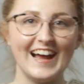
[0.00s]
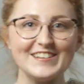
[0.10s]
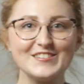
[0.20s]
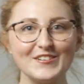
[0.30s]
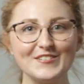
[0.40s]
I
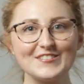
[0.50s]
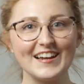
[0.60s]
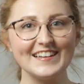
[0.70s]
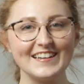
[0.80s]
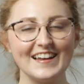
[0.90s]
should have
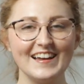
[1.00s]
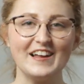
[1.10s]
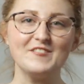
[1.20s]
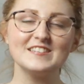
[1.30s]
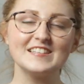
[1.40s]
tried it on.
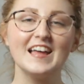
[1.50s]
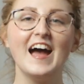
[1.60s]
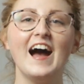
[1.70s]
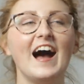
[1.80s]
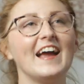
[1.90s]

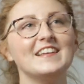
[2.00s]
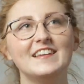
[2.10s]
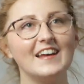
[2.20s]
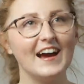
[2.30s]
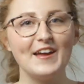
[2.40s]
I
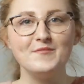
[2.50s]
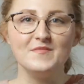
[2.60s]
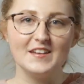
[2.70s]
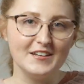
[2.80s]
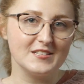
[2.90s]
knit
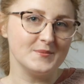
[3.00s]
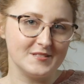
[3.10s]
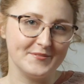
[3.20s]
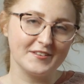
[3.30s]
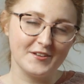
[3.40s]
it
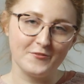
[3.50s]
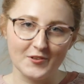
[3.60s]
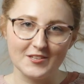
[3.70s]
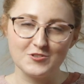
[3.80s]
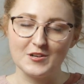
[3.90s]
specifically
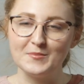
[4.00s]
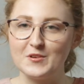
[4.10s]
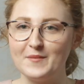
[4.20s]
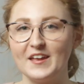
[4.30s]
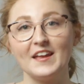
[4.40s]
for this trip.
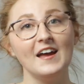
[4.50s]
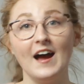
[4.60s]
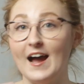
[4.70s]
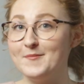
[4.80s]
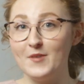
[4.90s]
So I'm like,
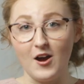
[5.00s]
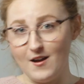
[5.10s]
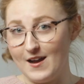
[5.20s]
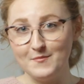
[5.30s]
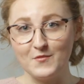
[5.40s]

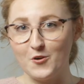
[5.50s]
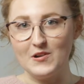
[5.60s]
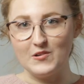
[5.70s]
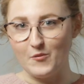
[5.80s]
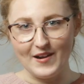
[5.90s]
I'm
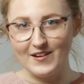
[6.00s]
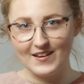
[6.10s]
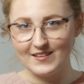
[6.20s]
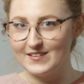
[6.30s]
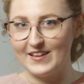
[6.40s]
going to wear
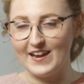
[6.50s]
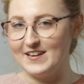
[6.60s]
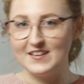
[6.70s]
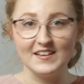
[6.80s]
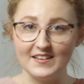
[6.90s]
it. Like,
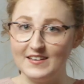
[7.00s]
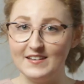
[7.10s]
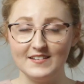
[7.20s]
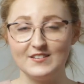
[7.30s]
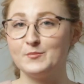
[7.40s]
I didn't
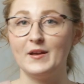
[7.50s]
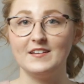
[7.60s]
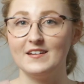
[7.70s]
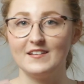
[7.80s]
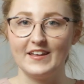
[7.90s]

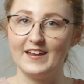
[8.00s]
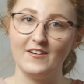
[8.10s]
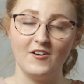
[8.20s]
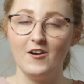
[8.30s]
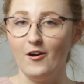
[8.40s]
spend
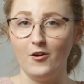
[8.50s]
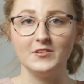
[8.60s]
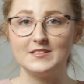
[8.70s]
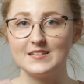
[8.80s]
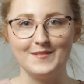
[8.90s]
like all
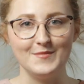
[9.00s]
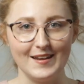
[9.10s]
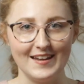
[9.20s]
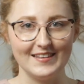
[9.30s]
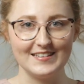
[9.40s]
this time
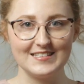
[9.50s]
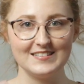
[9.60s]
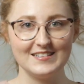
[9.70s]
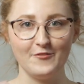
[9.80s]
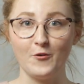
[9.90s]
knitting
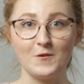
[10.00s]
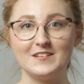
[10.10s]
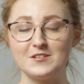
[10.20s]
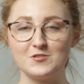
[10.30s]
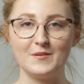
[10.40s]
this for
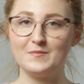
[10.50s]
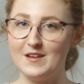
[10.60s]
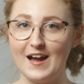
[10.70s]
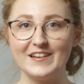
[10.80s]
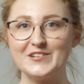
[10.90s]
this trip,
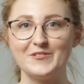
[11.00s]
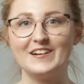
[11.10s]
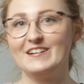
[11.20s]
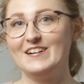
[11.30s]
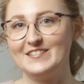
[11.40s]
not to
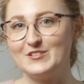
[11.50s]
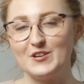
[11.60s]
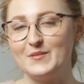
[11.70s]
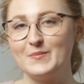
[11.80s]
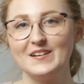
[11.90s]
wear it on the
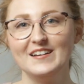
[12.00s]
trip.